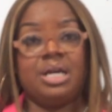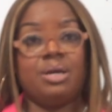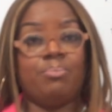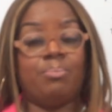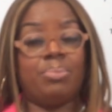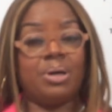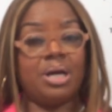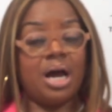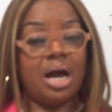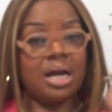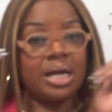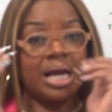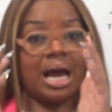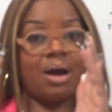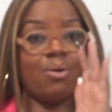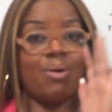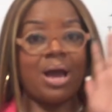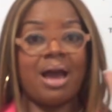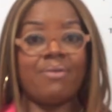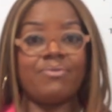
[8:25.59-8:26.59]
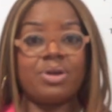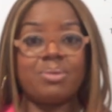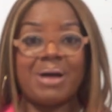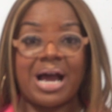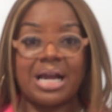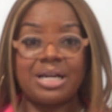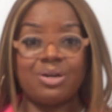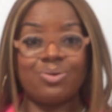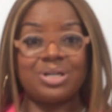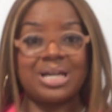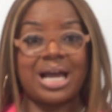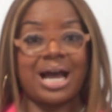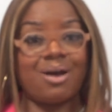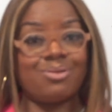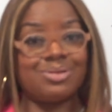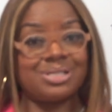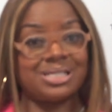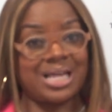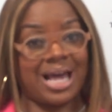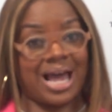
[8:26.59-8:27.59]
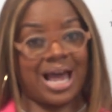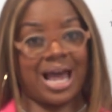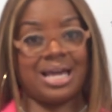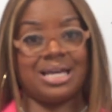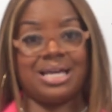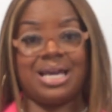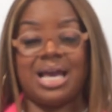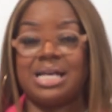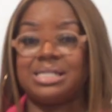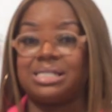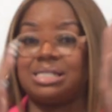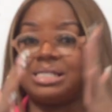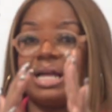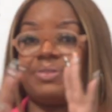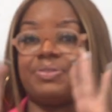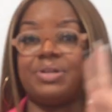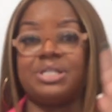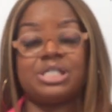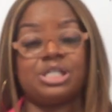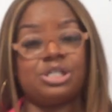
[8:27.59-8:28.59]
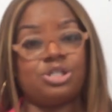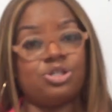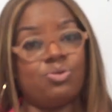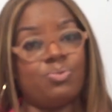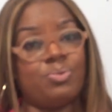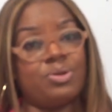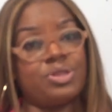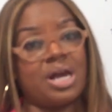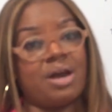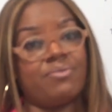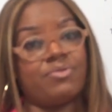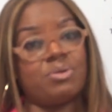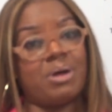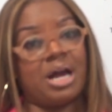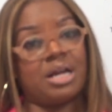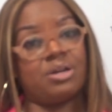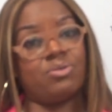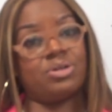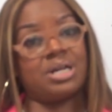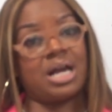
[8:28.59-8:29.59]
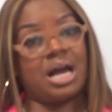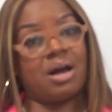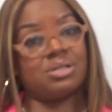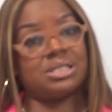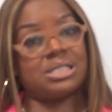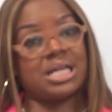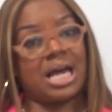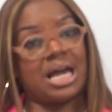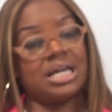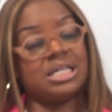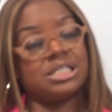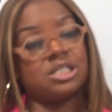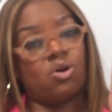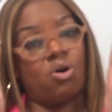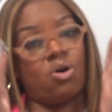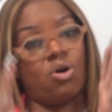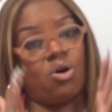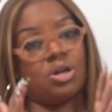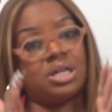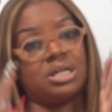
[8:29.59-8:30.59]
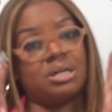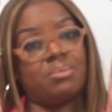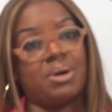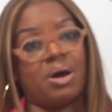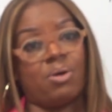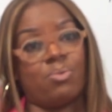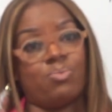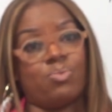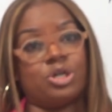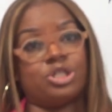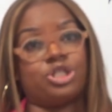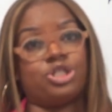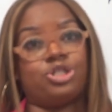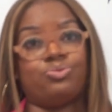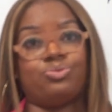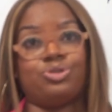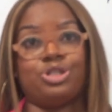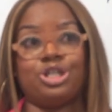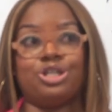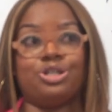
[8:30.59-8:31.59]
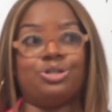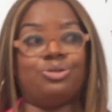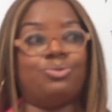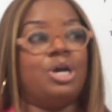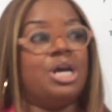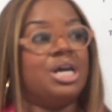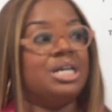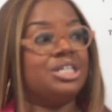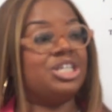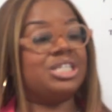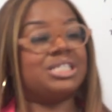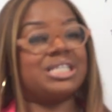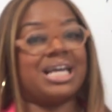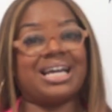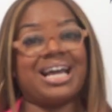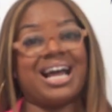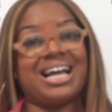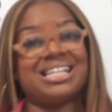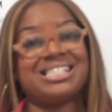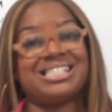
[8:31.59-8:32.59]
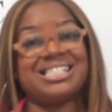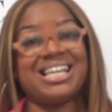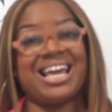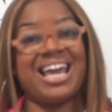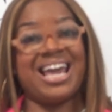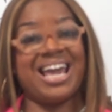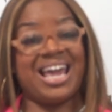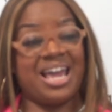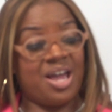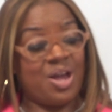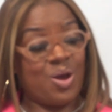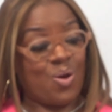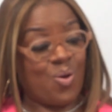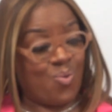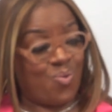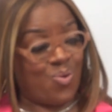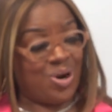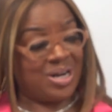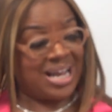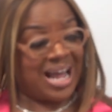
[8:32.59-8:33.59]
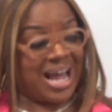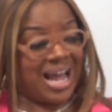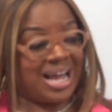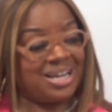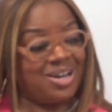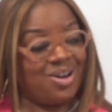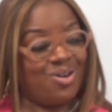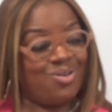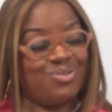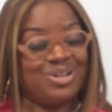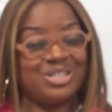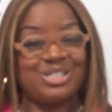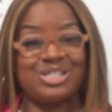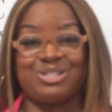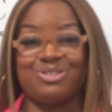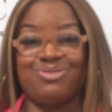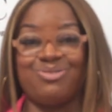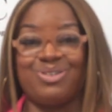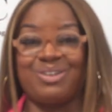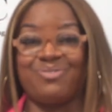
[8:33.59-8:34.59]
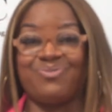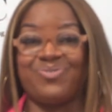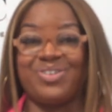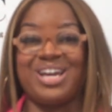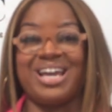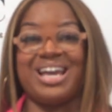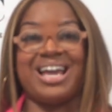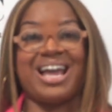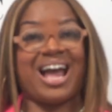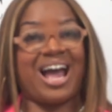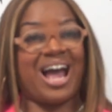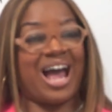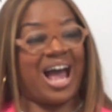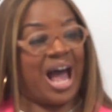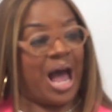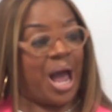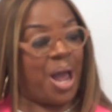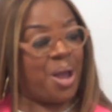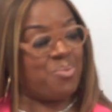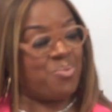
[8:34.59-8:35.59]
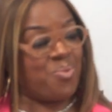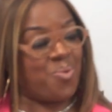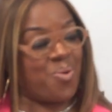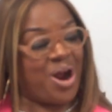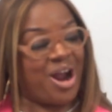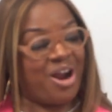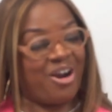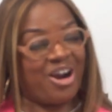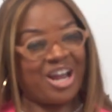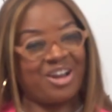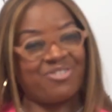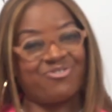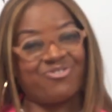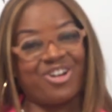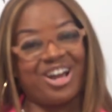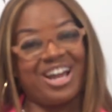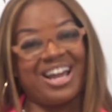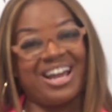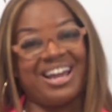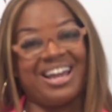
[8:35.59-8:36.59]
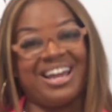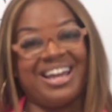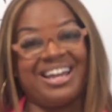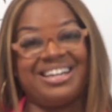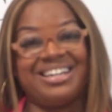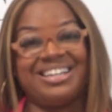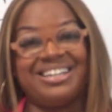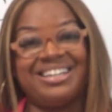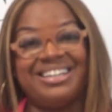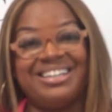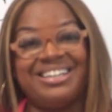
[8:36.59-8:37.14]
Block out everybody on the outside. It has nothing to do with everybody on the outside. It's all about what you do. Just like I said, when I go into an event, I'm wearing red.